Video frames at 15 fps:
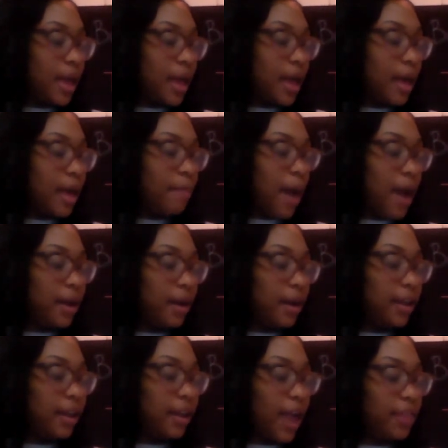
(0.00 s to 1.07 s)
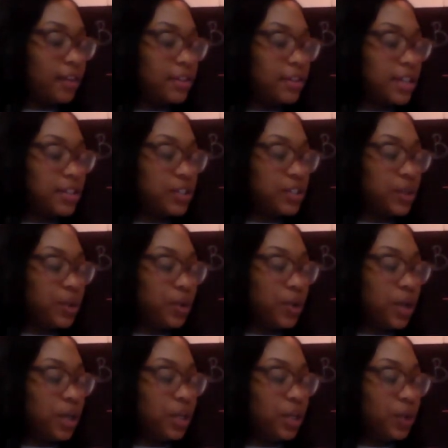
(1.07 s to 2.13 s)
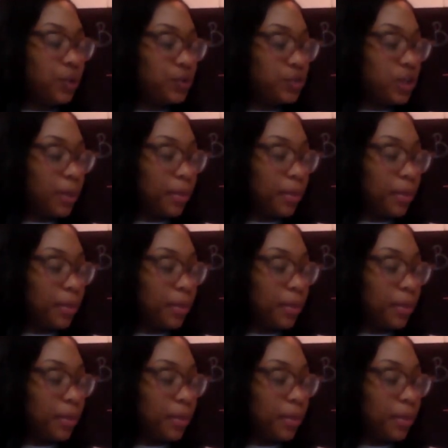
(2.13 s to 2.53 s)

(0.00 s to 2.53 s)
A monarch gathers in huge